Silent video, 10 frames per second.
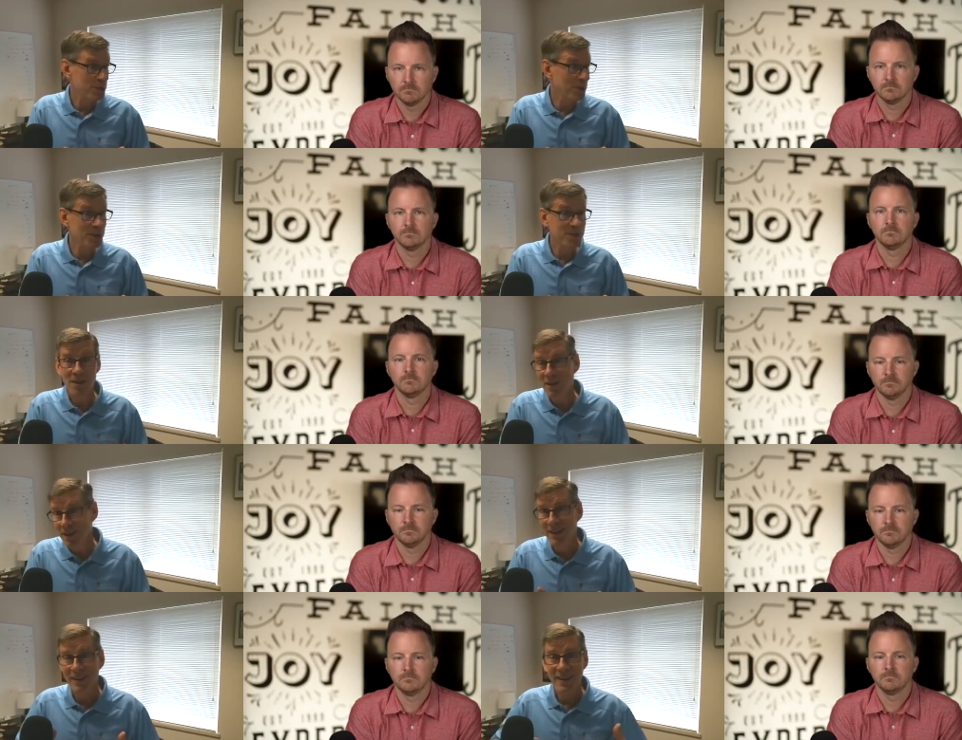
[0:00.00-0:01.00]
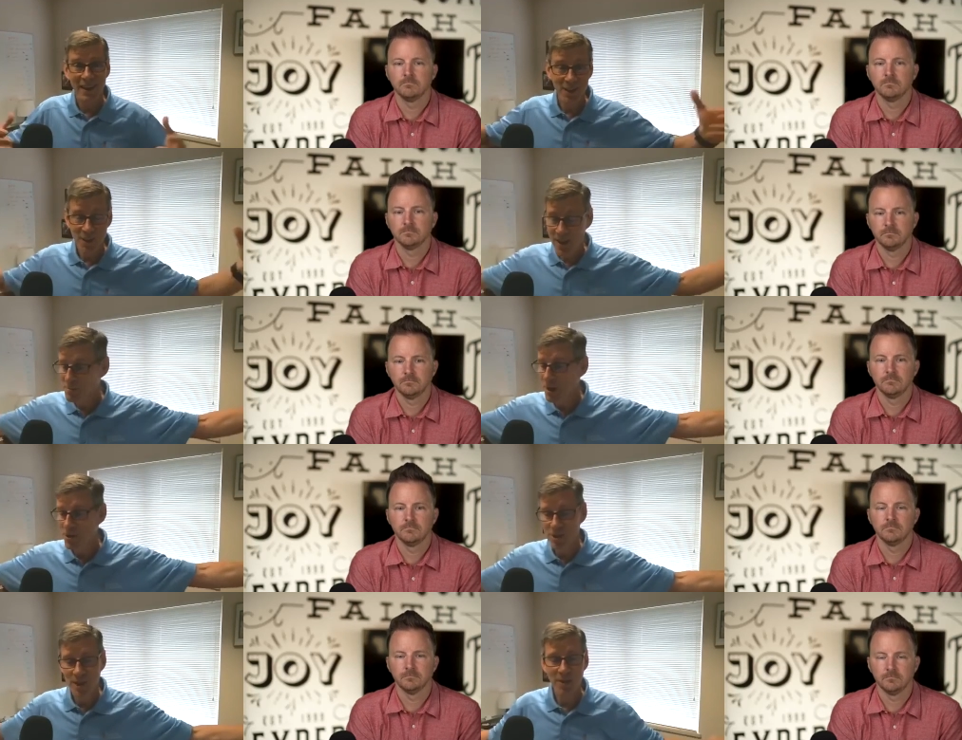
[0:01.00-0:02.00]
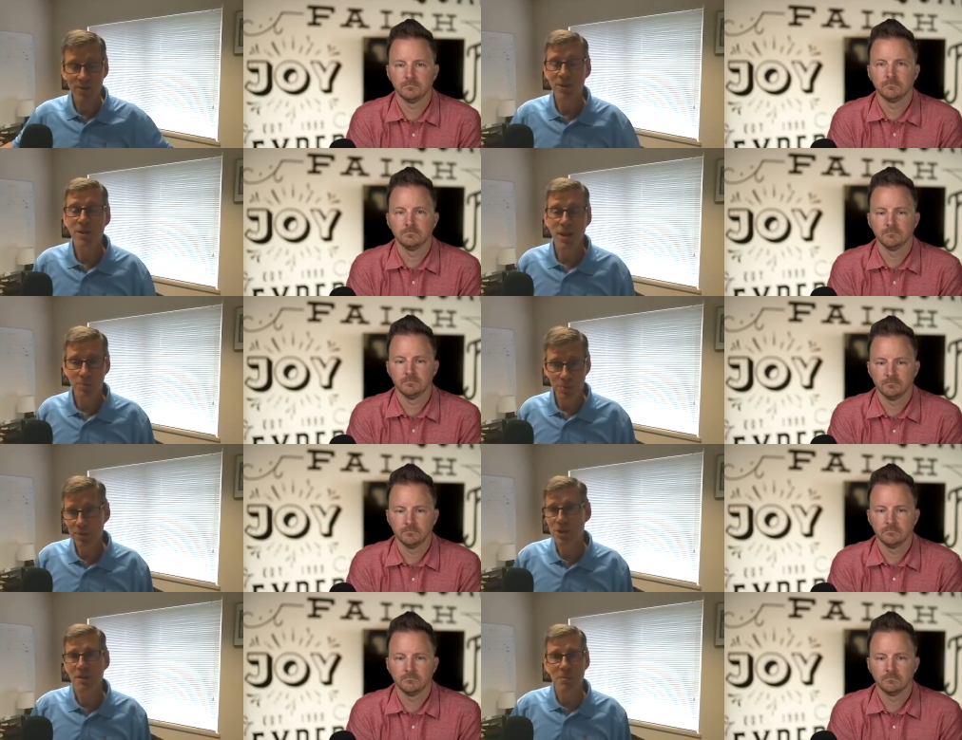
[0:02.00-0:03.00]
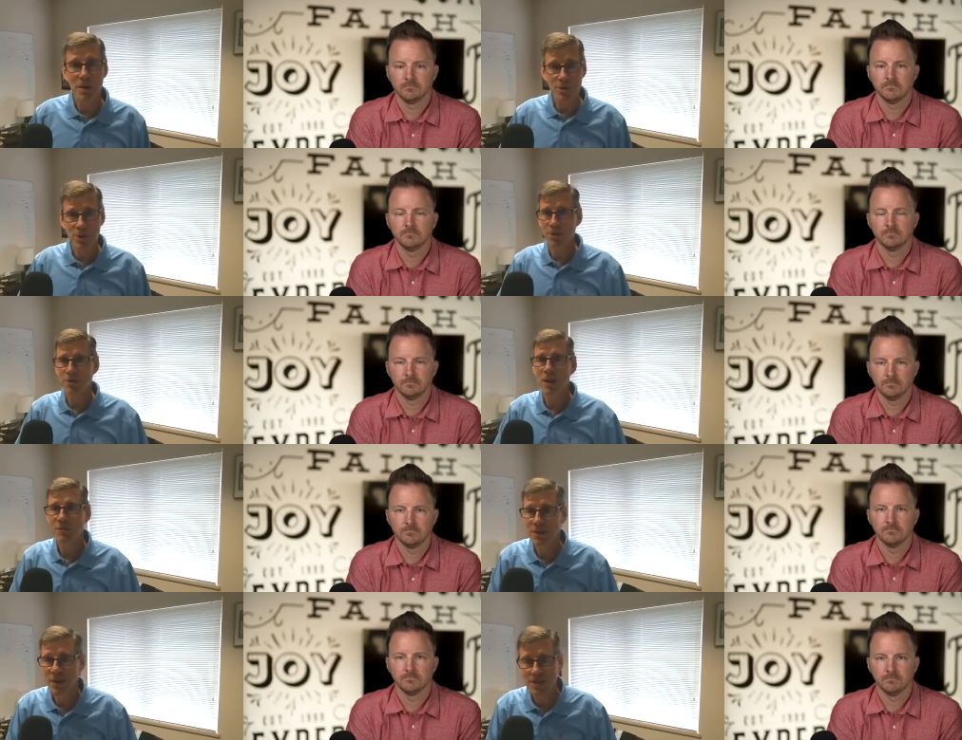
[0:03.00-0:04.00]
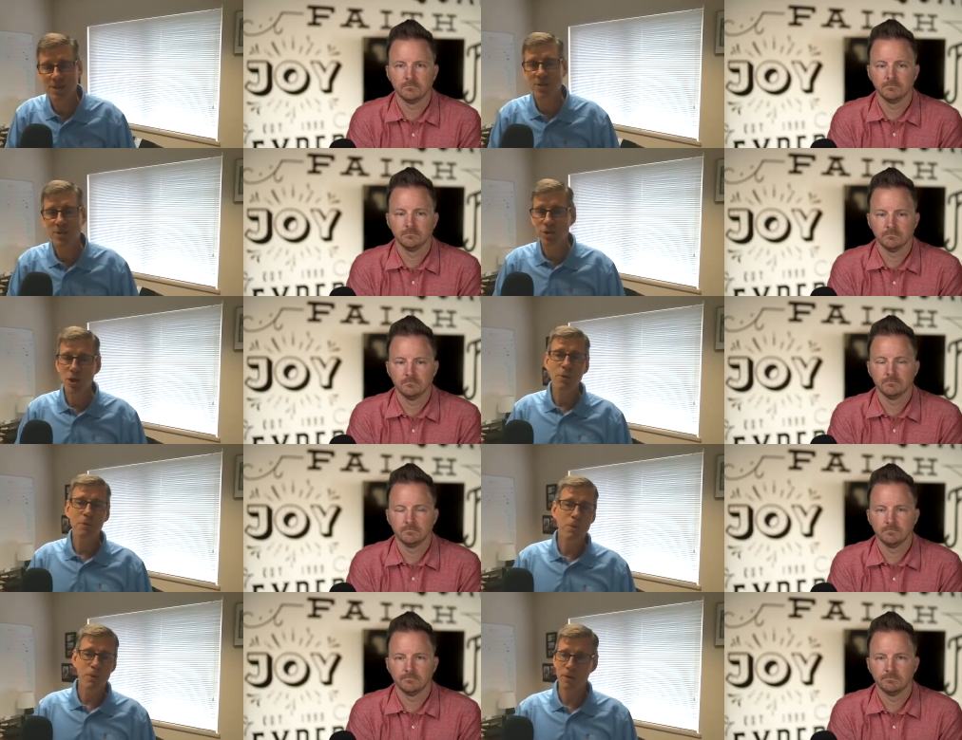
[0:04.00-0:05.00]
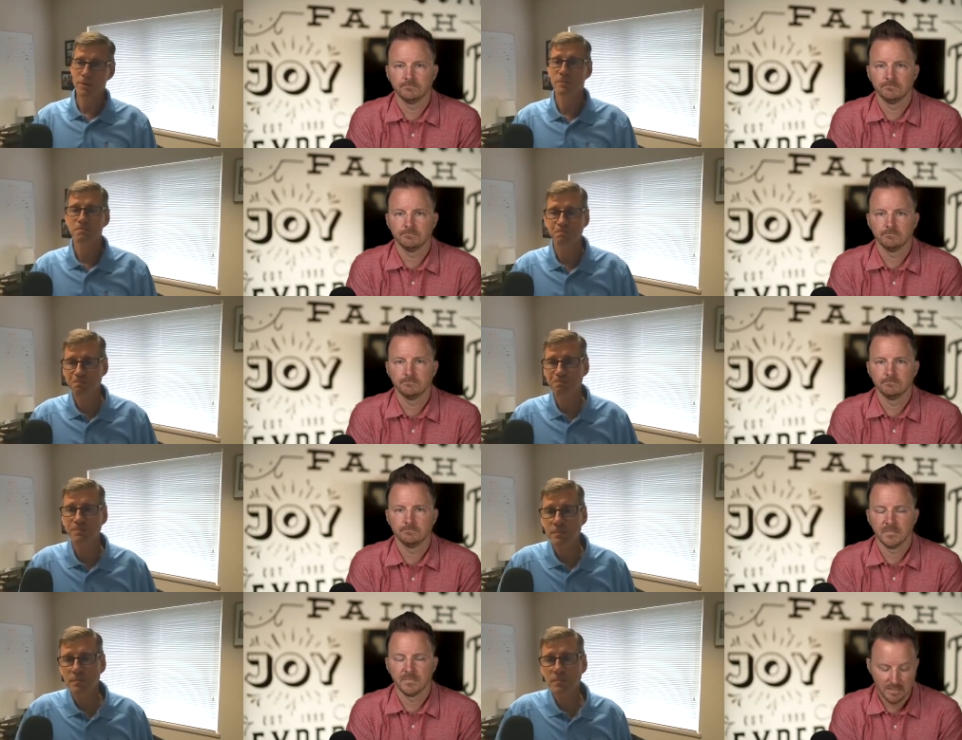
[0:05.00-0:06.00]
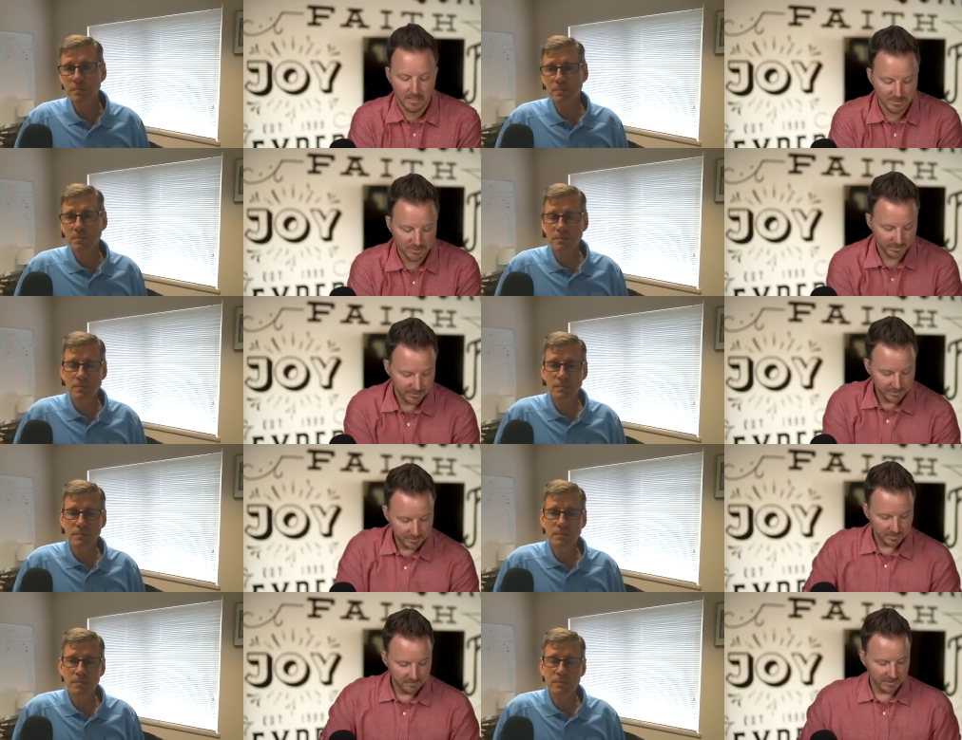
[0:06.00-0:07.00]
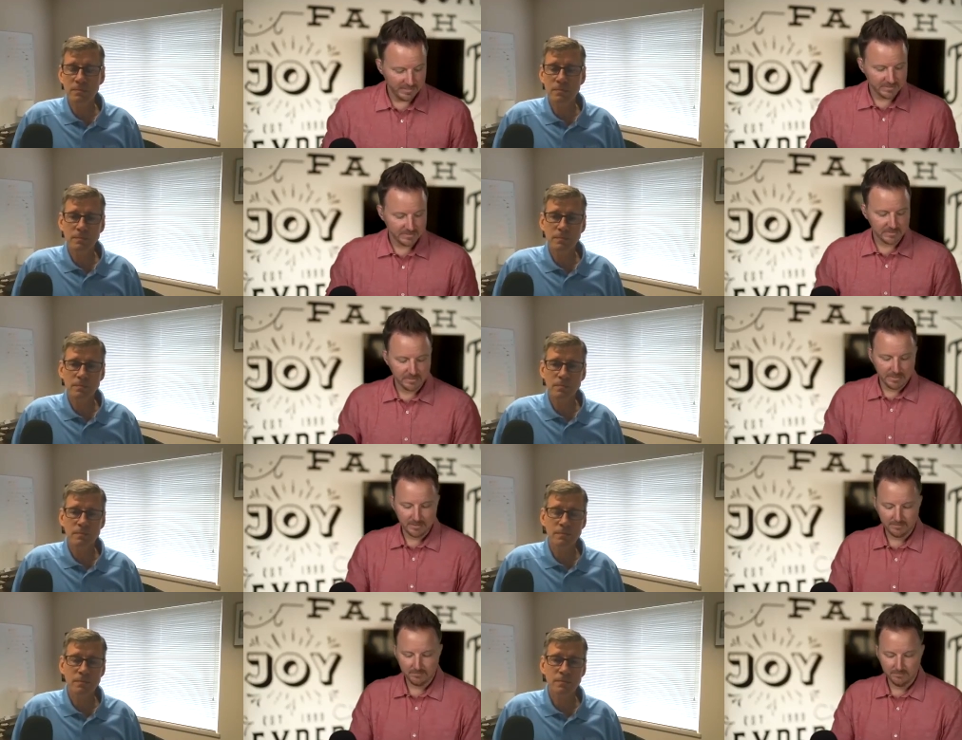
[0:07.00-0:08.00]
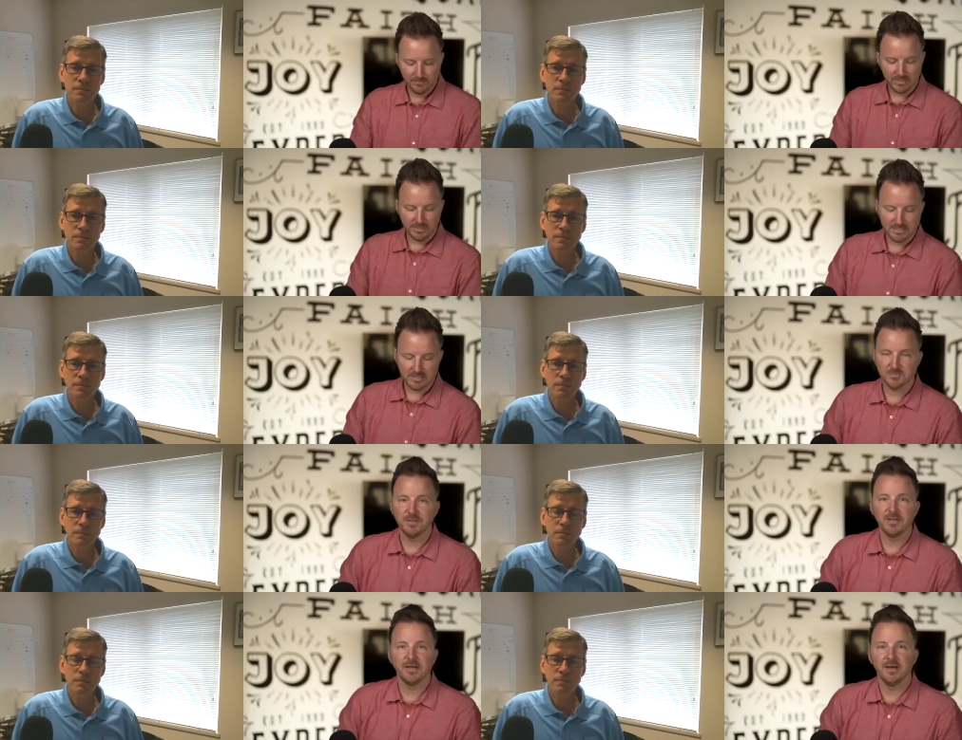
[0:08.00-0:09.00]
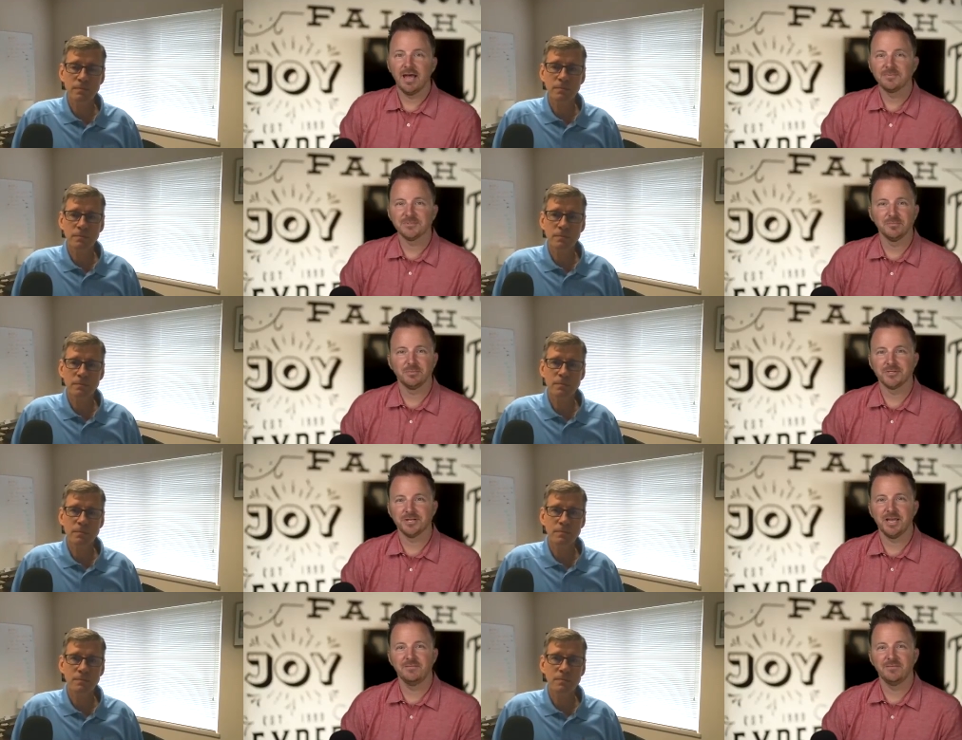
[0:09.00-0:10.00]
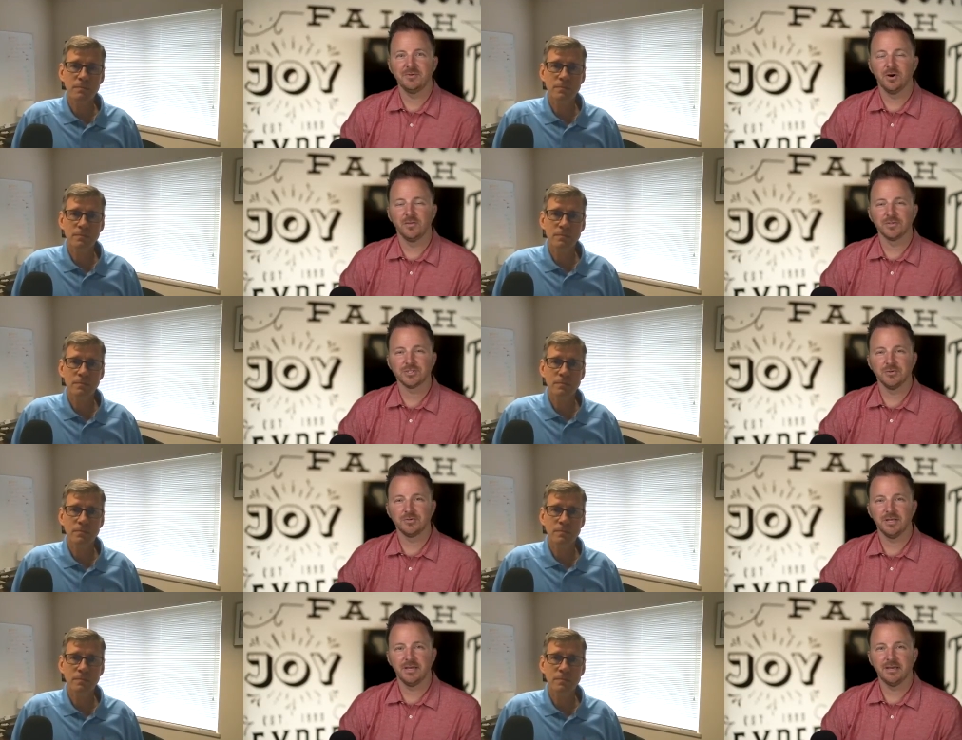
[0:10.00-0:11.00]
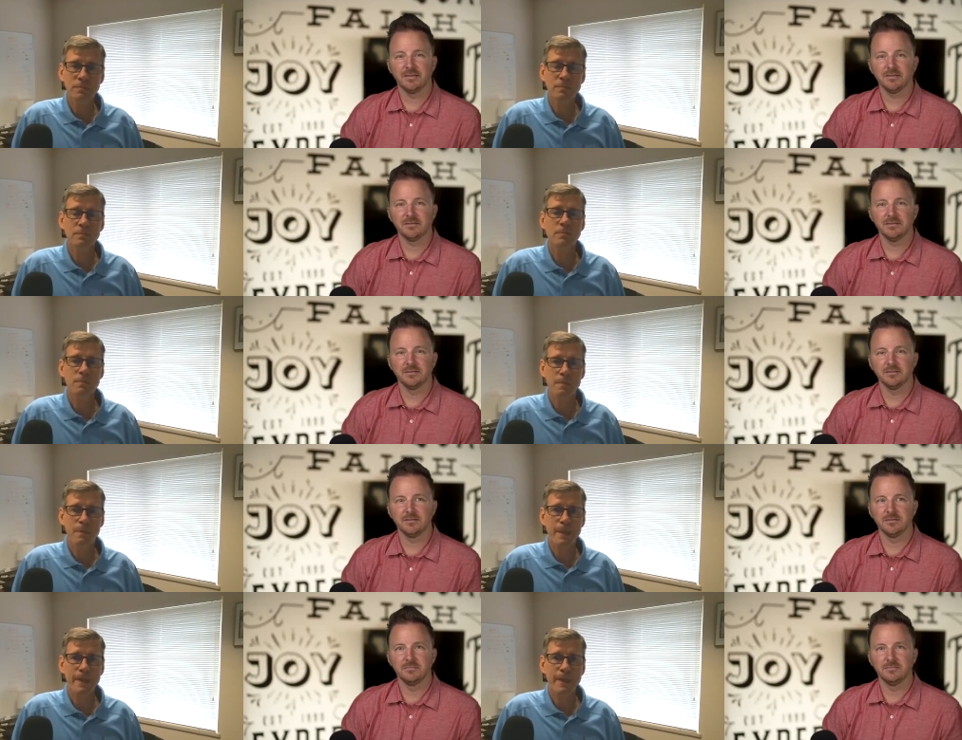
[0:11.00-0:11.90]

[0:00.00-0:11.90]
Speaker 1: means again you have margin not only in your company but you have margin in your life and that's that's so important
Speaker 2: that's really good advice um, bill it's just been an absolute pleasure to have you on the show today i think that the